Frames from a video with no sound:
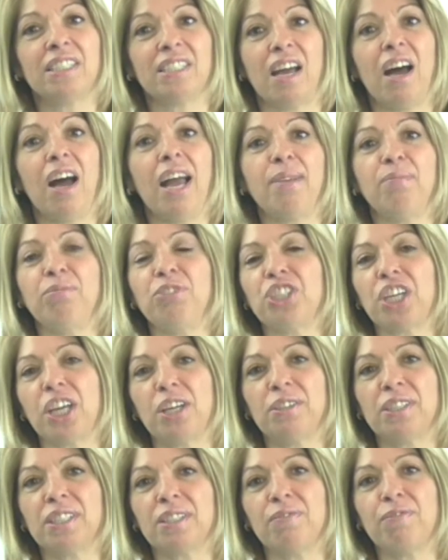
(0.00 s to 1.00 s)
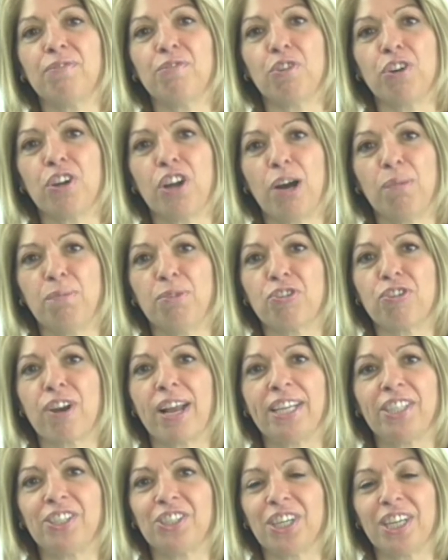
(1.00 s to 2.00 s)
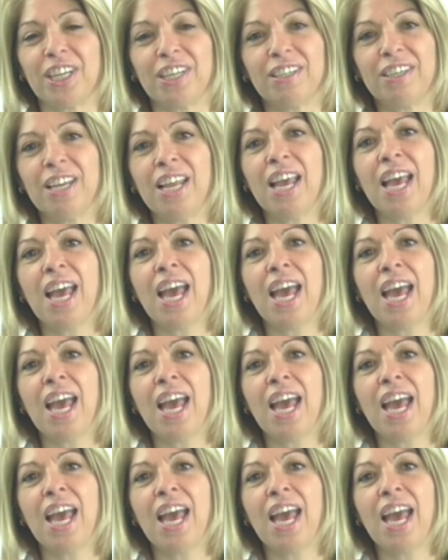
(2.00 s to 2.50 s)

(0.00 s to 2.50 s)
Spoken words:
time chosen for an arbitration,